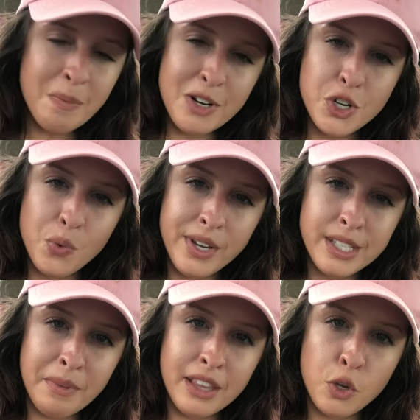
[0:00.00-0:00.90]
could be doing
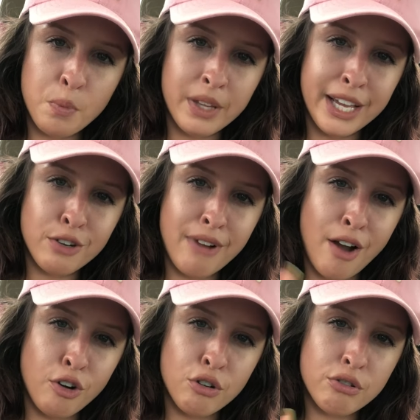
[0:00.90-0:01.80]
something that you planned
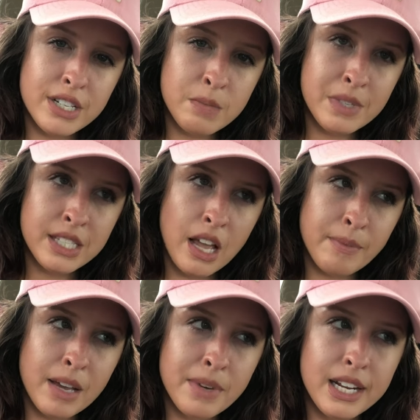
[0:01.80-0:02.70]
around Christmas time.
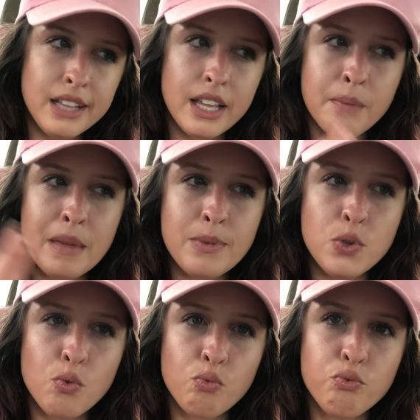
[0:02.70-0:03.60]
Like I'm getting like maybe
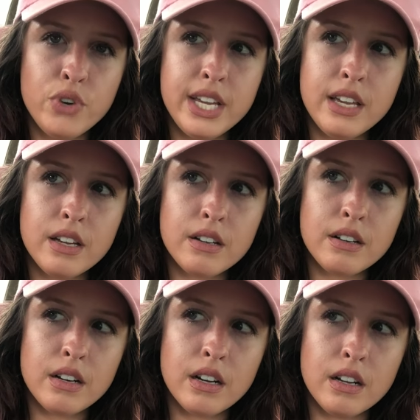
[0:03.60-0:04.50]
you re.
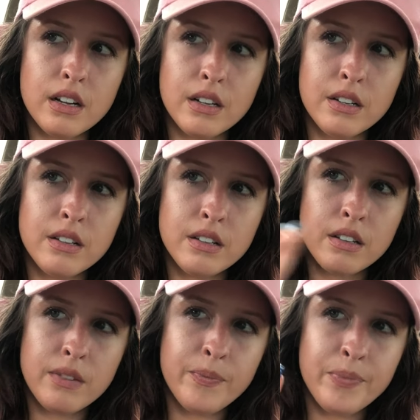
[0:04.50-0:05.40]
Uh,
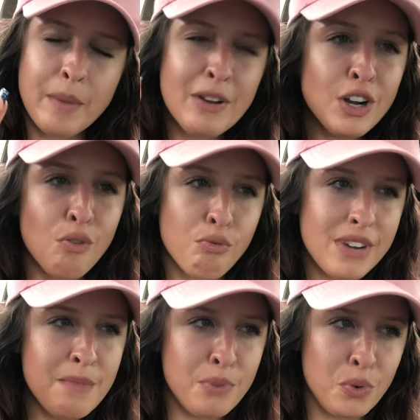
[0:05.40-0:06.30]
I'm hearing a
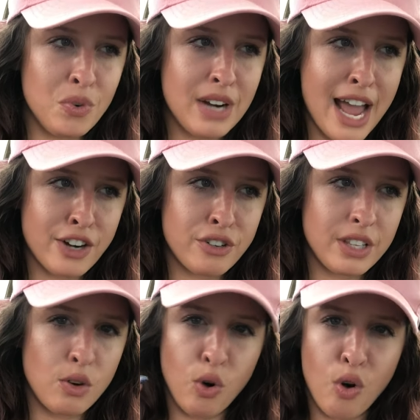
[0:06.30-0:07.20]
reboot
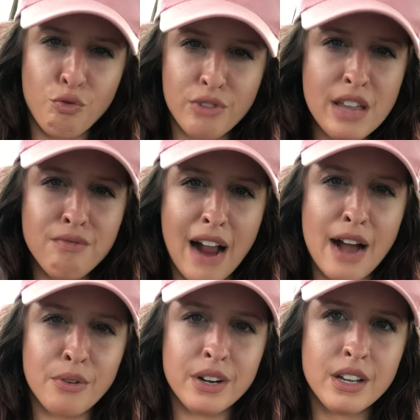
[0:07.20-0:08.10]
actually or a
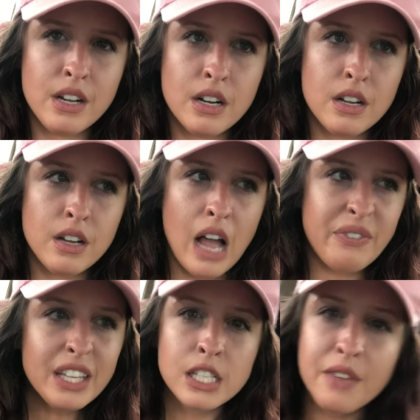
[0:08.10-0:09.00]
reroute I
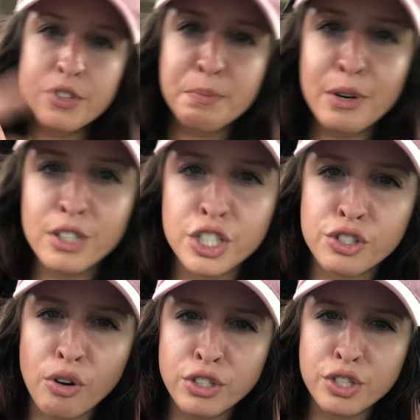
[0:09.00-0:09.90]
feel like if spirit
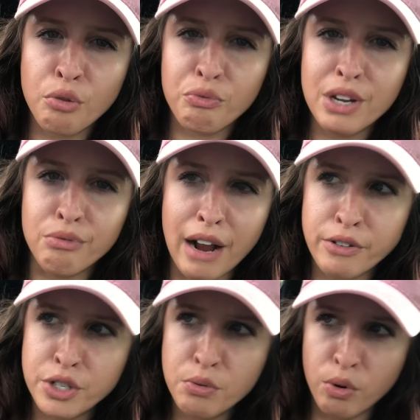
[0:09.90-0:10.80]
starts to
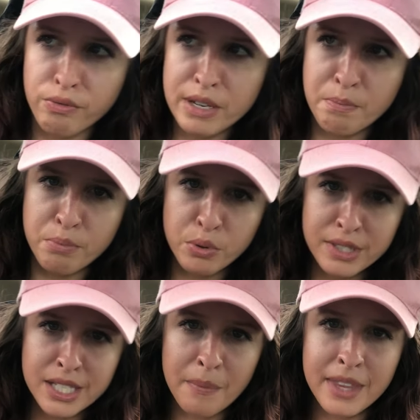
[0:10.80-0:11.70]
reroute you or
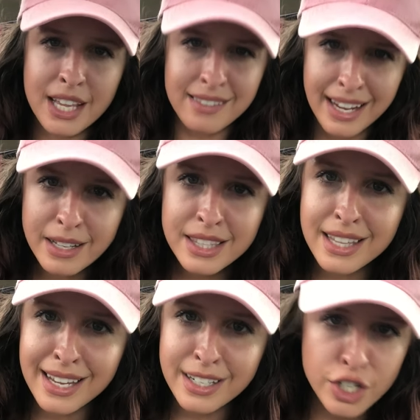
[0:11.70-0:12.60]
reboot something, let it
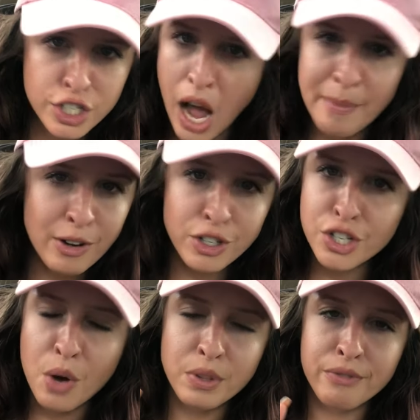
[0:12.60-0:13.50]
like just I'm hearing
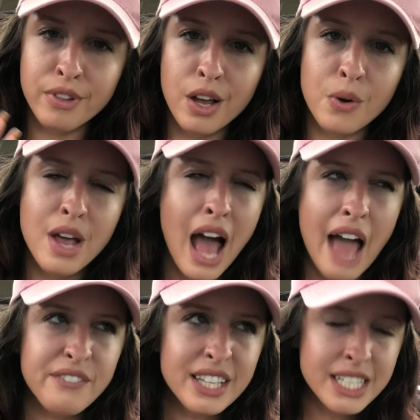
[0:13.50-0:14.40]
just go with the flow.
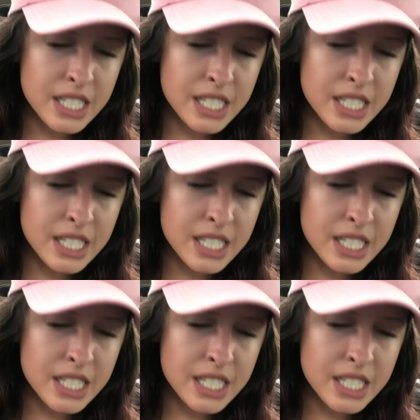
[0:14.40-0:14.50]
I feel like